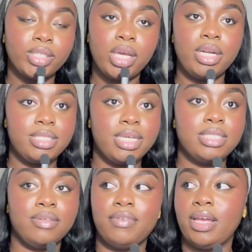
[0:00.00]
going to
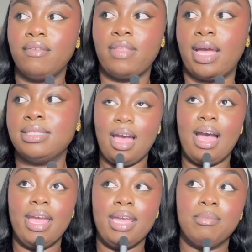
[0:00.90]
testify of that.
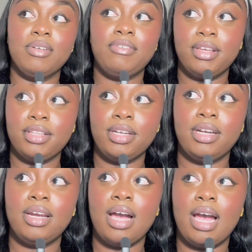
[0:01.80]
I am a
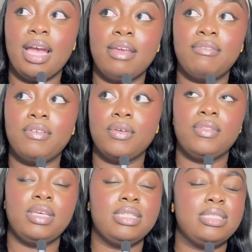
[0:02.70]
feeler. I feel
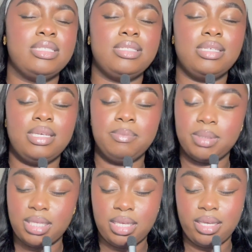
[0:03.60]
things
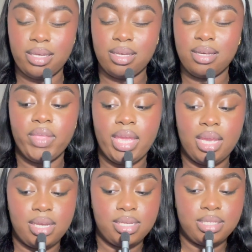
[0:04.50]
deeply
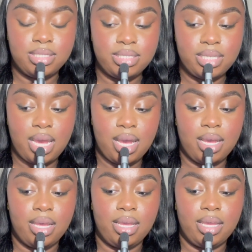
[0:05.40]
and
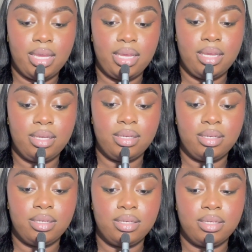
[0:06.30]
I
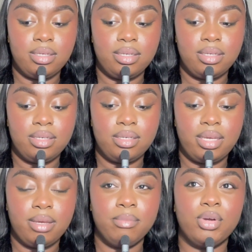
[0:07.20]

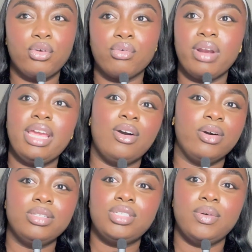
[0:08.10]
am great
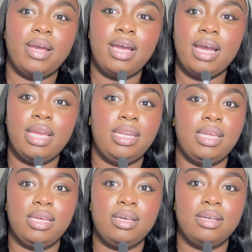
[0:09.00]
also at
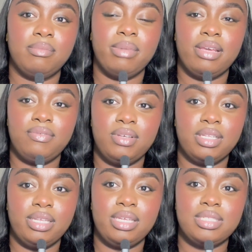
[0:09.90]
hiding my
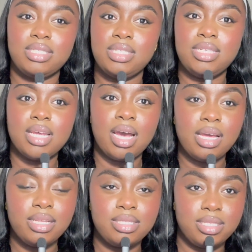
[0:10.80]
feelings,
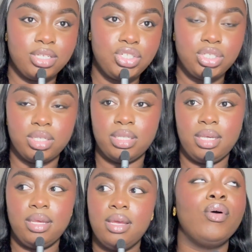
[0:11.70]
not
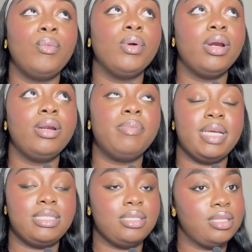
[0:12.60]
intentionally. The word
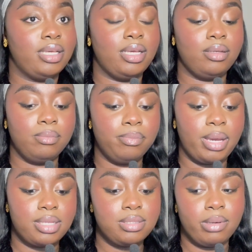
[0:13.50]
basically,
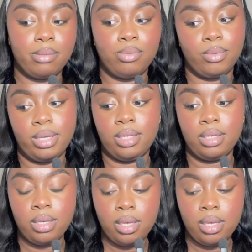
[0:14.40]
back to my point,